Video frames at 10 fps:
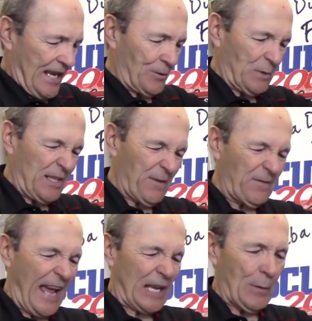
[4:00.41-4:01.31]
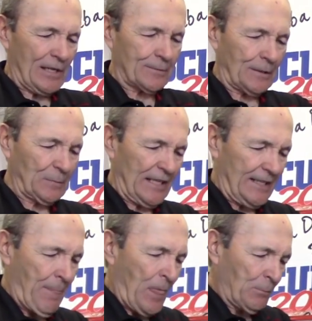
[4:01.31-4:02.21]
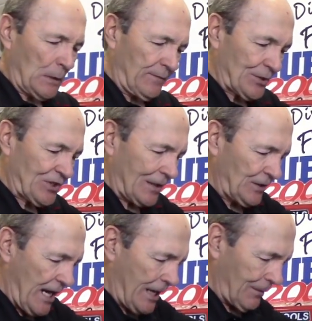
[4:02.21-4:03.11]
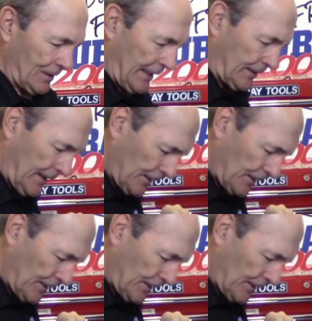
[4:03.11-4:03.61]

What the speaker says: You can't really evacuate them completely, but if you suck the air out like